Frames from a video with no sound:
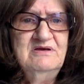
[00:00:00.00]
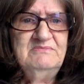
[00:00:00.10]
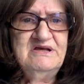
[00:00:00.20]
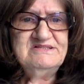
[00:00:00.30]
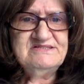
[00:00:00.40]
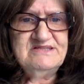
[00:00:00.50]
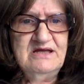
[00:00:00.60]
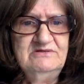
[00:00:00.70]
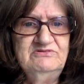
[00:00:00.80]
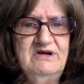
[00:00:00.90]
My
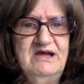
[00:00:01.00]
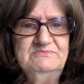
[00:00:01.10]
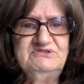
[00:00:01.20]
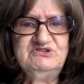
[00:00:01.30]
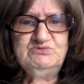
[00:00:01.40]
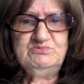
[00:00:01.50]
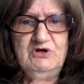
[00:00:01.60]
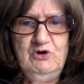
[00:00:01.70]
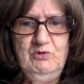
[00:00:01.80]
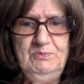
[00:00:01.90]
son grabs the
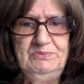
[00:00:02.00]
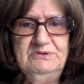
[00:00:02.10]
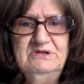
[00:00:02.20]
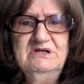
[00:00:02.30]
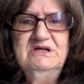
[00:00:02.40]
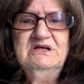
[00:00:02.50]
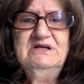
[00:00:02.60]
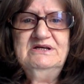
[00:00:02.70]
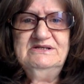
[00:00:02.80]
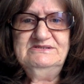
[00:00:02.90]
rope,
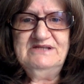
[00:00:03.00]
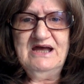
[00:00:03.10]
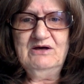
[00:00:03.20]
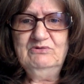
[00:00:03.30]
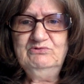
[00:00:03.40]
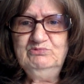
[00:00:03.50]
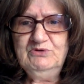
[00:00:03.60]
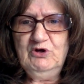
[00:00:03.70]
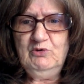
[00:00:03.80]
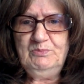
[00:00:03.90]
and now the
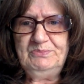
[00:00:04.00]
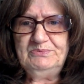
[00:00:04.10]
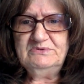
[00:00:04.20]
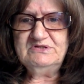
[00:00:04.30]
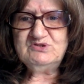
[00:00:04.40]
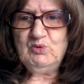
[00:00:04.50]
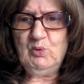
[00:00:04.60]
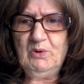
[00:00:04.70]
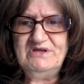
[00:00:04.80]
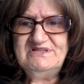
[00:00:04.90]
rope is
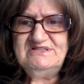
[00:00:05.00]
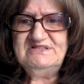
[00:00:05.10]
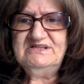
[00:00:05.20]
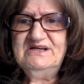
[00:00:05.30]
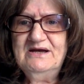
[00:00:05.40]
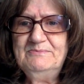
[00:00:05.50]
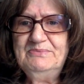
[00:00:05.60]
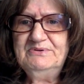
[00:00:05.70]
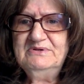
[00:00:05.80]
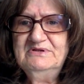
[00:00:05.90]
hoisted
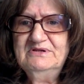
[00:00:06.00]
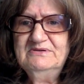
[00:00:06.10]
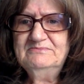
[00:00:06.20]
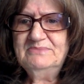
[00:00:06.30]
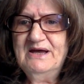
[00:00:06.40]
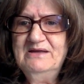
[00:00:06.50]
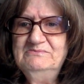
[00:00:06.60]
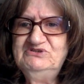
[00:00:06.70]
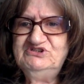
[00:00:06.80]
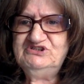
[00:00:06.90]
up by a
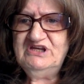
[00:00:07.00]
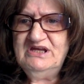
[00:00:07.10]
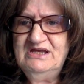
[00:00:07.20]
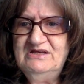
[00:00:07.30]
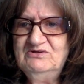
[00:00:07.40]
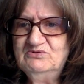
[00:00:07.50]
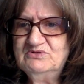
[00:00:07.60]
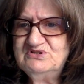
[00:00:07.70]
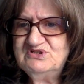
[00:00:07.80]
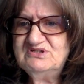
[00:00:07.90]
machine
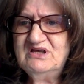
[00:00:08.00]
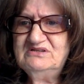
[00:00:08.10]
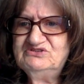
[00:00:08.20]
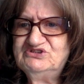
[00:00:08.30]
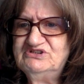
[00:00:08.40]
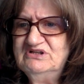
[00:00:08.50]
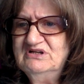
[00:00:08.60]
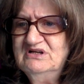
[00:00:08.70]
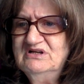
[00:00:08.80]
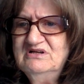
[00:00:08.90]
or such,
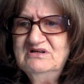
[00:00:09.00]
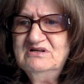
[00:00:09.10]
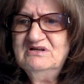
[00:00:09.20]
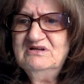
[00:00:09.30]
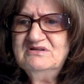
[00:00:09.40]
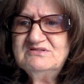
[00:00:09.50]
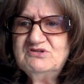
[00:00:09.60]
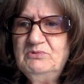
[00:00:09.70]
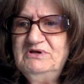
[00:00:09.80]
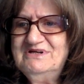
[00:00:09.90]

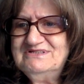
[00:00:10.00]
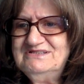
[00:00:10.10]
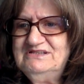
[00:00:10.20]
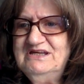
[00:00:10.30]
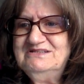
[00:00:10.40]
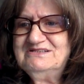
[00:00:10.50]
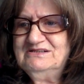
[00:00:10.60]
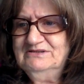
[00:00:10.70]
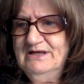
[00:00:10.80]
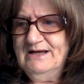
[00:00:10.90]
so he doesn't need to
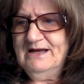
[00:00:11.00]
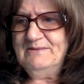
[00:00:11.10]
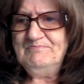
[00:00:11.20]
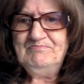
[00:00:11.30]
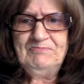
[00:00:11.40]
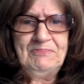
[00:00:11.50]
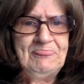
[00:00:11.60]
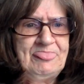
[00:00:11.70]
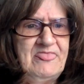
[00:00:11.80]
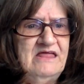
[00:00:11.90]
climb.
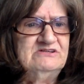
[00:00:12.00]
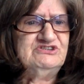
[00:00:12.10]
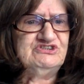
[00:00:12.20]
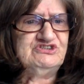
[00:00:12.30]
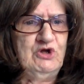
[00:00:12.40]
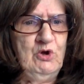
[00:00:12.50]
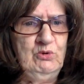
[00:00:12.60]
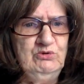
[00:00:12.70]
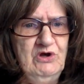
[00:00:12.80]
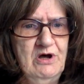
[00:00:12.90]
Just
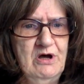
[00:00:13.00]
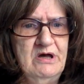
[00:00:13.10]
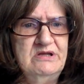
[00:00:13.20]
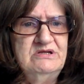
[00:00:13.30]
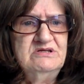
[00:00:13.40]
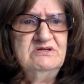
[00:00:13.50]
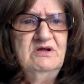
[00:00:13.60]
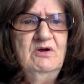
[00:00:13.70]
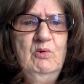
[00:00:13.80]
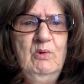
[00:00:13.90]
hold on
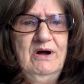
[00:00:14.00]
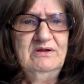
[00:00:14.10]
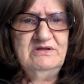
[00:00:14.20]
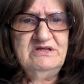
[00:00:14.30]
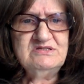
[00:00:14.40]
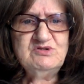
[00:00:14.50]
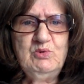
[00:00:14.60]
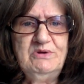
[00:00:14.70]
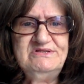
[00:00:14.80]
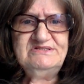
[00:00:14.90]
while he is
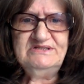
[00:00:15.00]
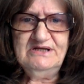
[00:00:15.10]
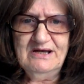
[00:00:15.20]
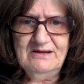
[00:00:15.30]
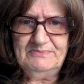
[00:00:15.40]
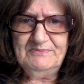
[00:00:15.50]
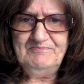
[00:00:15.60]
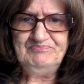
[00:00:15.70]
hoisted up.